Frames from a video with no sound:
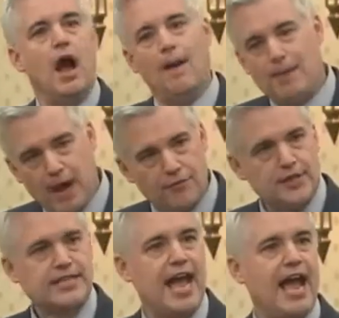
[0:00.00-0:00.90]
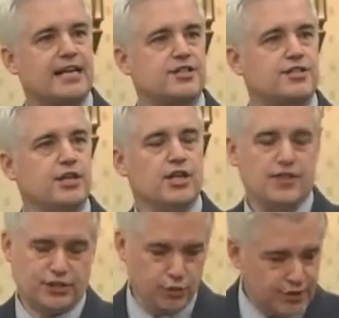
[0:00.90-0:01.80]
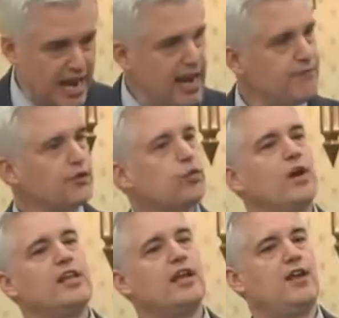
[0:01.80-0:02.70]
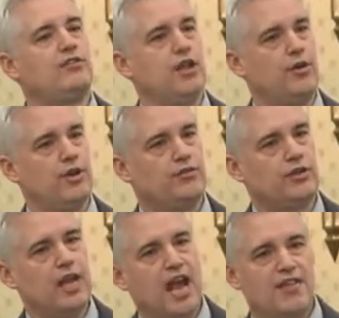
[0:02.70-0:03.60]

about the tax that you gave the 20 days notice,